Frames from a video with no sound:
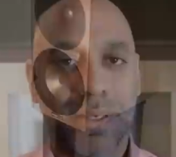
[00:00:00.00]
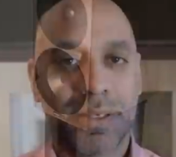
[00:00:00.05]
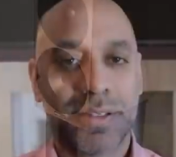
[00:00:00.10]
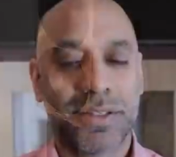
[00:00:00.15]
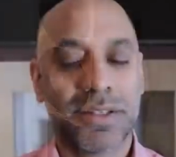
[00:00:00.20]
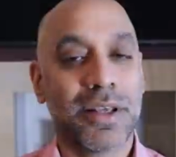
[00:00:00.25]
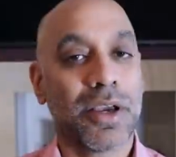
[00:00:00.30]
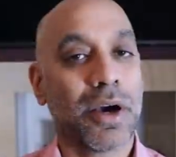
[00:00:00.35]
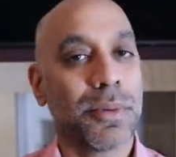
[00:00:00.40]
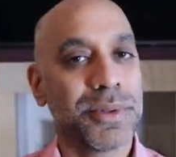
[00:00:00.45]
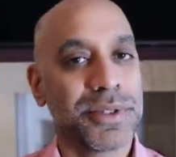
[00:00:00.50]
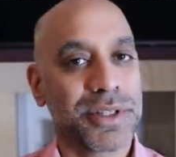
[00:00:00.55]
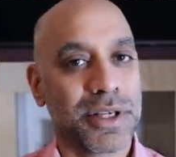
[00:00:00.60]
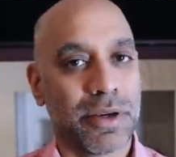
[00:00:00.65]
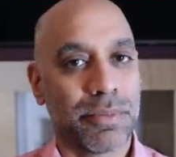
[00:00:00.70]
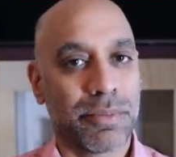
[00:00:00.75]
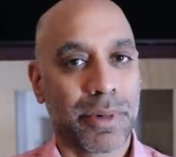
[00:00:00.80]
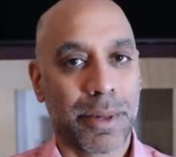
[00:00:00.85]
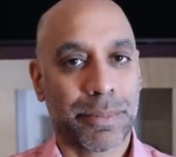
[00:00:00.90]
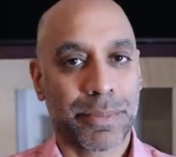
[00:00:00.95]
It's the opposite
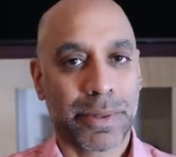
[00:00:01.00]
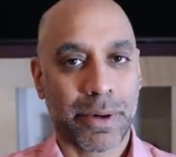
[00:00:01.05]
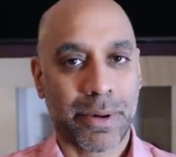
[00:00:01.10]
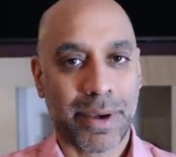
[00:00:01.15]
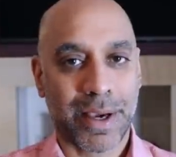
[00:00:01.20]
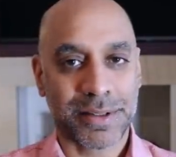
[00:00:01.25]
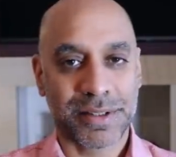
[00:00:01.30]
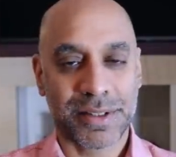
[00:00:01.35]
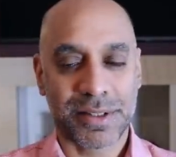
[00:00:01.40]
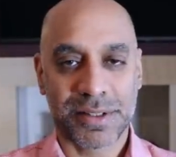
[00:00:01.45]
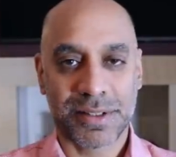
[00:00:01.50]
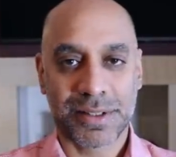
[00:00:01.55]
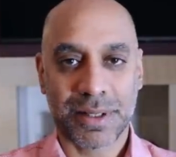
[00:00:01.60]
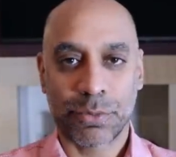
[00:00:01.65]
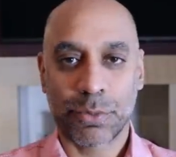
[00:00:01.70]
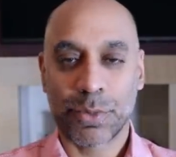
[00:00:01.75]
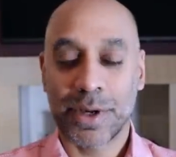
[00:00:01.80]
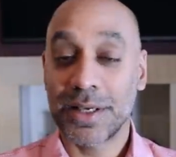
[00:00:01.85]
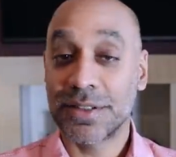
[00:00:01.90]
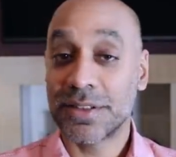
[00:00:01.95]
of my Proax in
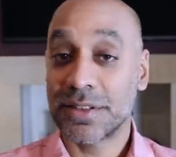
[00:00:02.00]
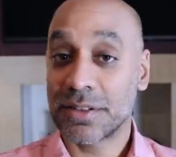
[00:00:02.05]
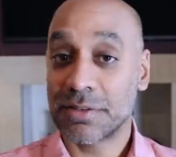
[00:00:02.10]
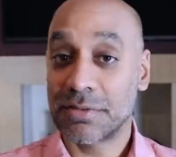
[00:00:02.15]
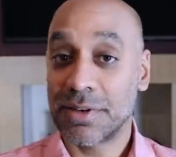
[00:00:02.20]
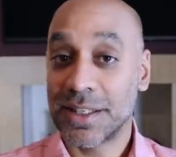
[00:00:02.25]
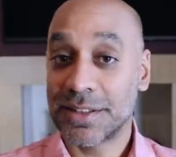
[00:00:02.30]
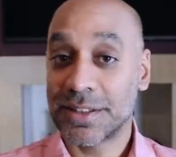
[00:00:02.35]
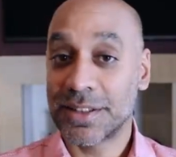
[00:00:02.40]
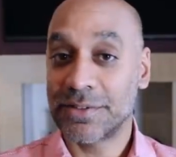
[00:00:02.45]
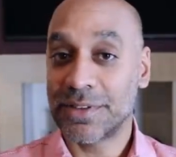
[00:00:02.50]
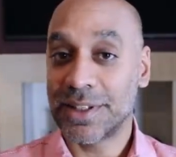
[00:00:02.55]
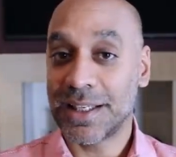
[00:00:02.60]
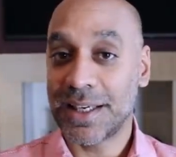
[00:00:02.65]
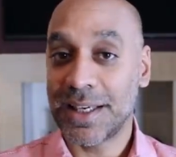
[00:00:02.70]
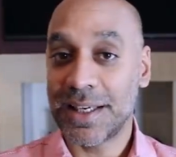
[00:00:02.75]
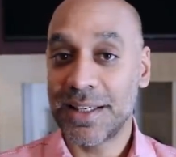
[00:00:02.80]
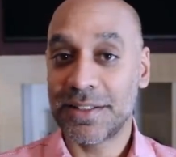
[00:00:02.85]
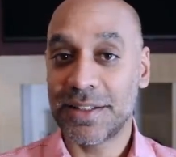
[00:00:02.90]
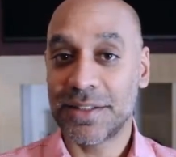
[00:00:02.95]
some ways. It's a relatively
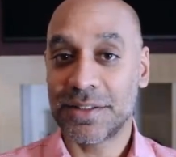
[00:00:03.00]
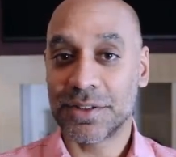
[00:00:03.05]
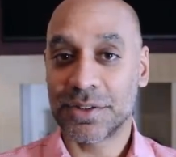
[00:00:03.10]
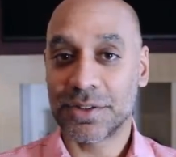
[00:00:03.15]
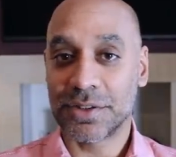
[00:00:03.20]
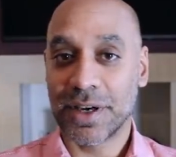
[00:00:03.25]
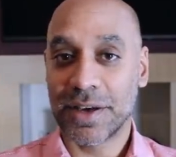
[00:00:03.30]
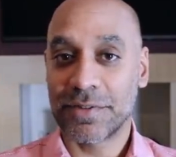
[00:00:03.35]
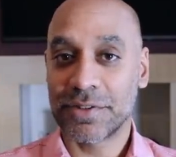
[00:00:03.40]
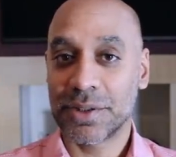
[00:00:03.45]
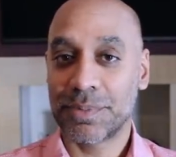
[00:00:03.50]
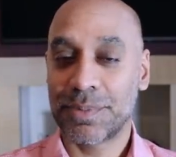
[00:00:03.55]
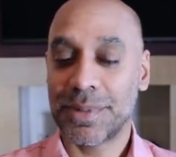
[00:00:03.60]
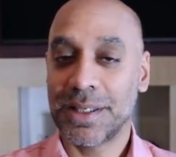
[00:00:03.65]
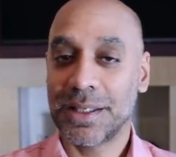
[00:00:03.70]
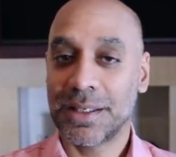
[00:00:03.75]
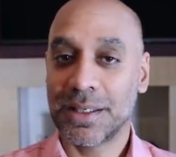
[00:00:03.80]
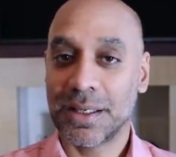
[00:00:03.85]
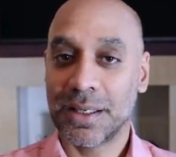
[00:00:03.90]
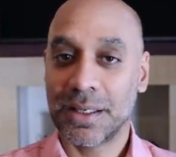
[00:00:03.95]
easy to drive
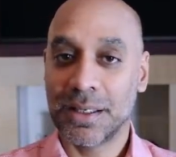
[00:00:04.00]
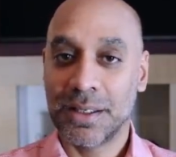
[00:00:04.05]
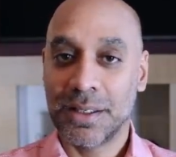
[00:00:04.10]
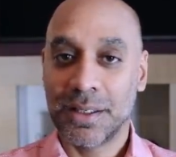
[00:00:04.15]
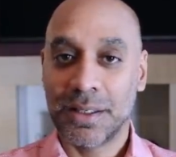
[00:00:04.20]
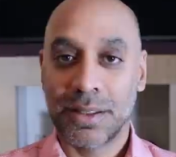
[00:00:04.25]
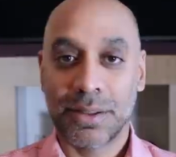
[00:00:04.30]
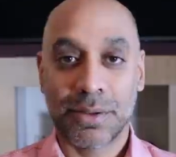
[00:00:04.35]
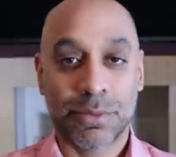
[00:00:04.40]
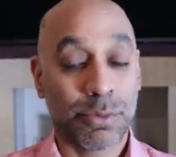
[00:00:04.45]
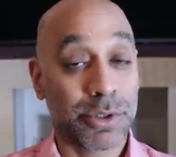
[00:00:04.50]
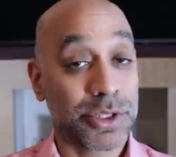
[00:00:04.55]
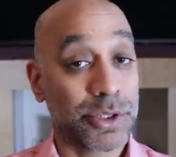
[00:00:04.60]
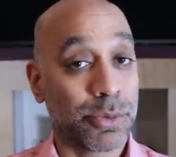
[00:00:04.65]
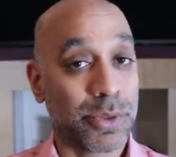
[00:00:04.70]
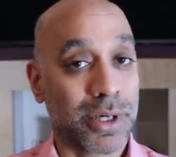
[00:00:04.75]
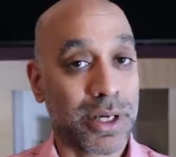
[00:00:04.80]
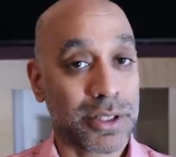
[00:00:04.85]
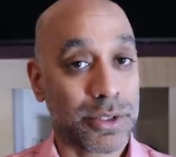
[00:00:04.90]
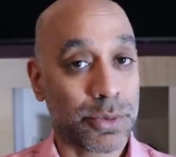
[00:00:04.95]
speaker,
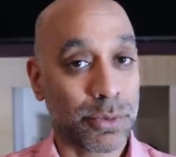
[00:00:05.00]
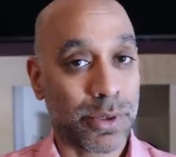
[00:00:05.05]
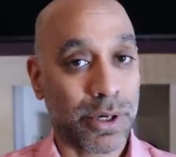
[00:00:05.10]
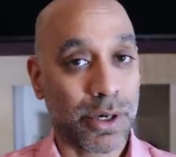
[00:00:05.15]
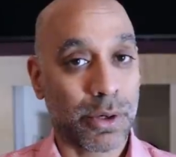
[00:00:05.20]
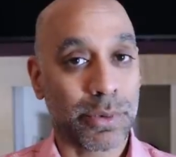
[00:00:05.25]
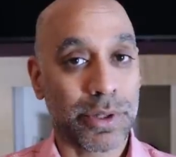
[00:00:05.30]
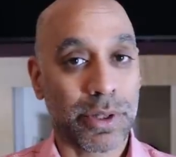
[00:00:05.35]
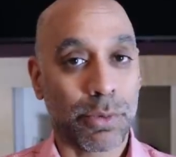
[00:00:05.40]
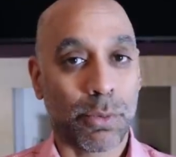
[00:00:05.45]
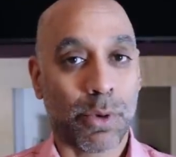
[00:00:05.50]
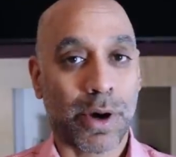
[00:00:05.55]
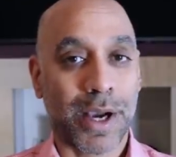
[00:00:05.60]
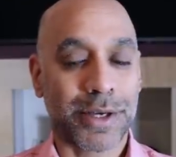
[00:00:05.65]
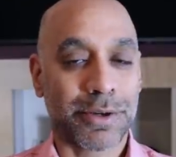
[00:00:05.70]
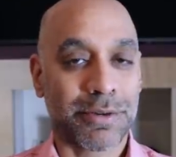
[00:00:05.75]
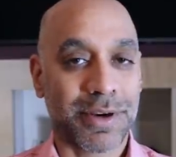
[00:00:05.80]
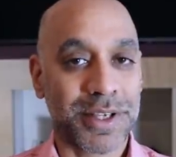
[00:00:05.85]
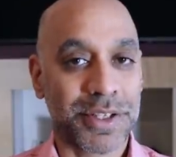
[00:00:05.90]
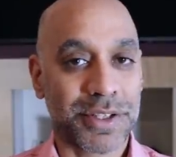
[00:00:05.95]
which works well with a
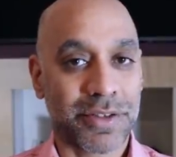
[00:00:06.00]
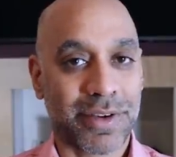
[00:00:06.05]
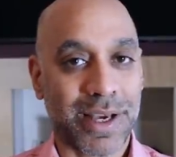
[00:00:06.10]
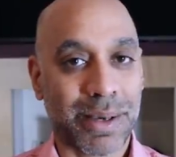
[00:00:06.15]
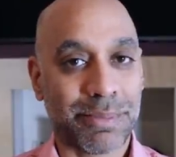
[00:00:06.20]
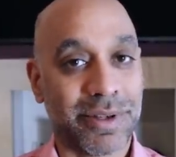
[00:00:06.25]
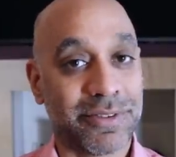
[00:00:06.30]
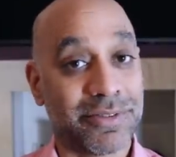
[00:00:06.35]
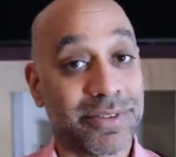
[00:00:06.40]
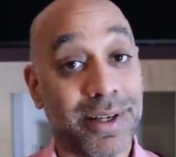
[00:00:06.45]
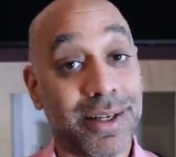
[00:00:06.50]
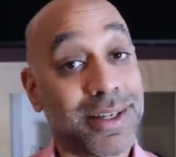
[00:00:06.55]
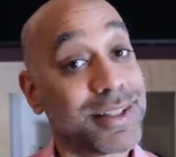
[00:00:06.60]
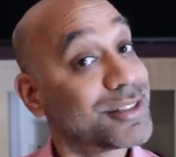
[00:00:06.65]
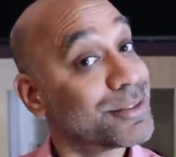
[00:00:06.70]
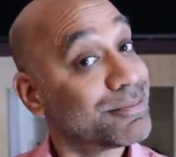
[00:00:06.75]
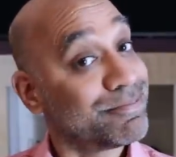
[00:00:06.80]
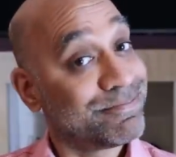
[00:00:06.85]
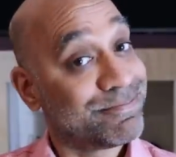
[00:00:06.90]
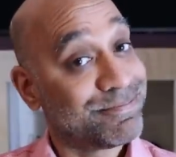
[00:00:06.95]
wide range of
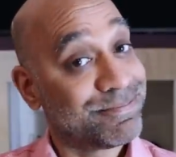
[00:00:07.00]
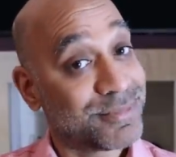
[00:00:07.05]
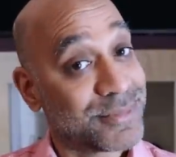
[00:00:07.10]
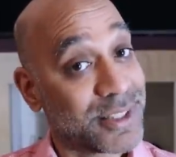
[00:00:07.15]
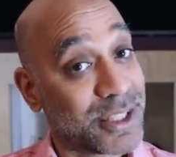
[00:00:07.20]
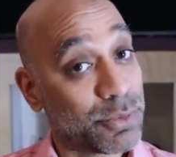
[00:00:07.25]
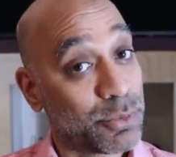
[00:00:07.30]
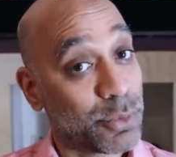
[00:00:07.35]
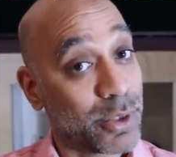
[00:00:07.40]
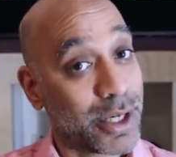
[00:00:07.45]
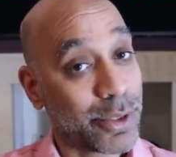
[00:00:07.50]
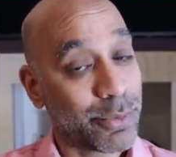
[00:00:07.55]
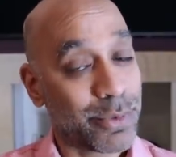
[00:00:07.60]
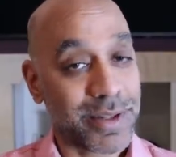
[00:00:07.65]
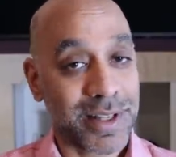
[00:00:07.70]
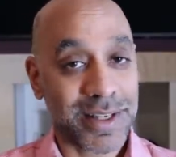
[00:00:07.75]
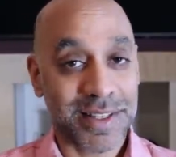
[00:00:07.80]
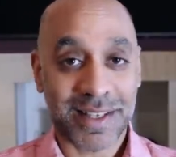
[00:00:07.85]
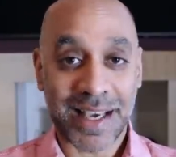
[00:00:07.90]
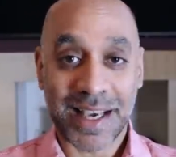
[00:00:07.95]
amplifiers. Didn't work
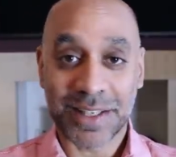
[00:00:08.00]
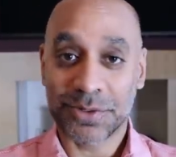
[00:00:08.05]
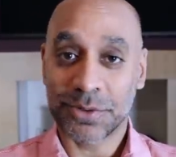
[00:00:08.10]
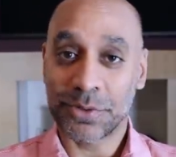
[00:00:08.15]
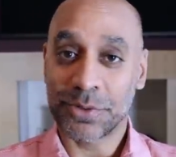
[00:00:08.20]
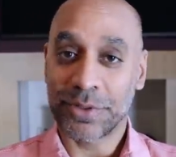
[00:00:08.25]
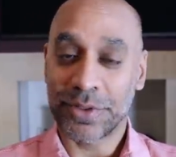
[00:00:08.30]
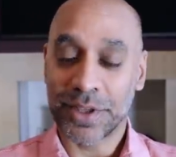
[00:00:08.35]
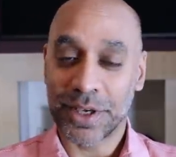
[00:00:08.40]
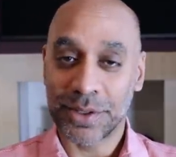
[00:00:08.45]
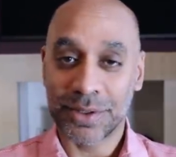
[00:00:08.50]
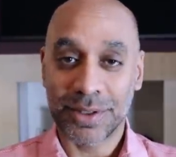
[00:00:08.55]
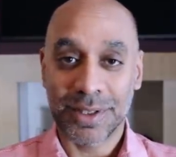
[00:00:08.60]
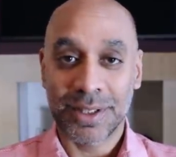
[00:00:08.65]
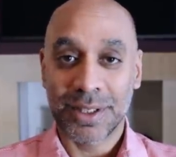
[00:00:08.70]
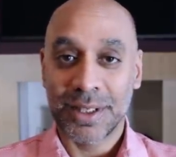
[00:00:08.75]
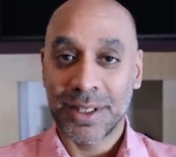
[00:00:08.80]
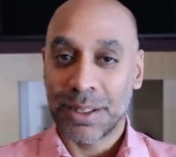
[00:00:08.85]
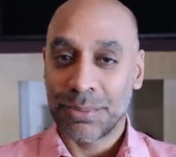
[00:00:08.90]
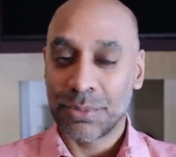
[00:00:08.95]
with this Atoll though. I'm
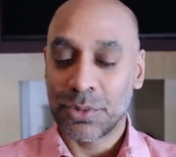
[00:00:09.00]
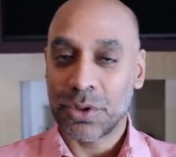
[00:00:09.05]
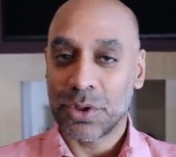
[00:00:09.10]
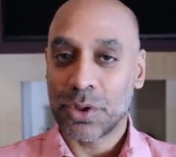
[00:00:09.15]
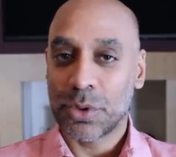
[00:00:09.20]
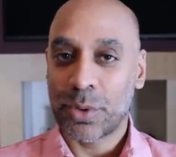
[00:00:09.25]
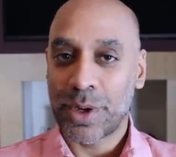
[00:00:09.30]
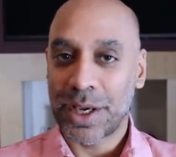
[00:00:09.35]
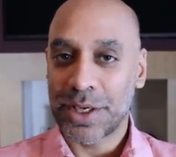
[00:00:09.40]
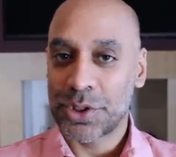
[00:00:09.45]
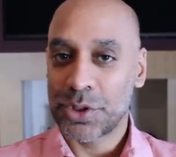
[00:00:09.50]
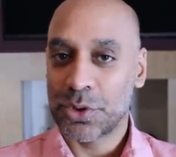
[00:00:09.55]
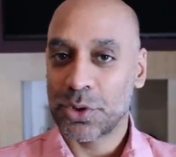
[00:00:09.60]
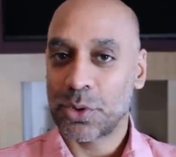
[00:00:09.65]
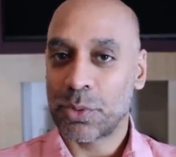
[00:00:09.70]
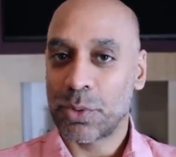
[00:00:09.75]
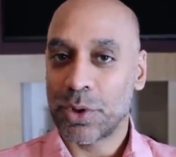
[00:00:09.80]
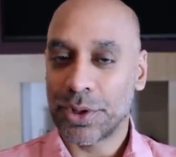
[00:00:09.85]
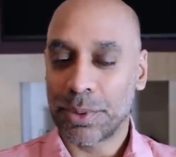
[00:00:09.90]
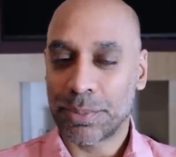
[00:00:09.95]
not quite
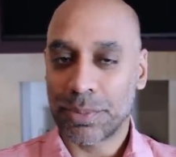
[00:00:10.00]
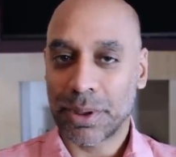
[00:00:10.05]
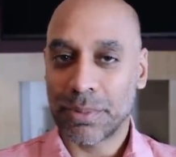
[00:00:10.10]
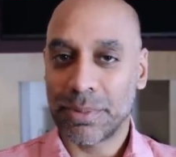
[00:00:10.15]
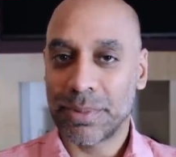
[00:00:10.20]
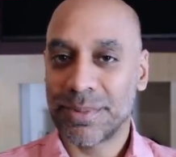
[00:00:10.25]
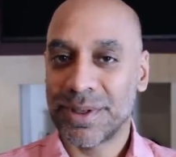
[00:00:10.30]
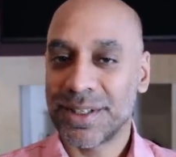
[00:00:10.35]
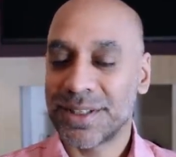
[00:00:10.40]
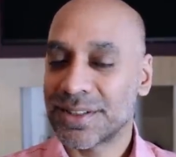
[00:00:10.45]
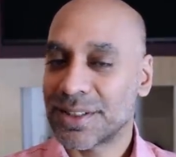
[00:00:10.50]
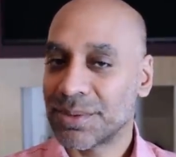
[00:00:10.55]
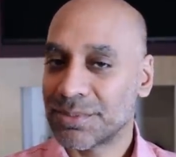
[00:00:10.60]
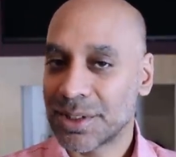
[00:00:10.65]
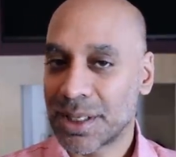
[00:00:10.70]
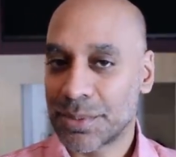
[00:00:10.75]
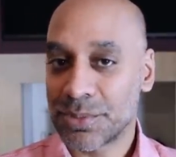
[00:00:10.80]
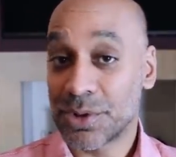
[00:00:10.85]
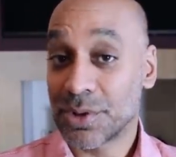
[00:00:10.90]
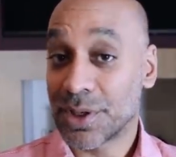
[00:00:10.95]
sure what the problem is.
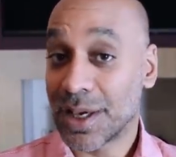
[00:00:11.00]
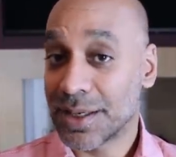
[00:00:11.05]
Sometimes you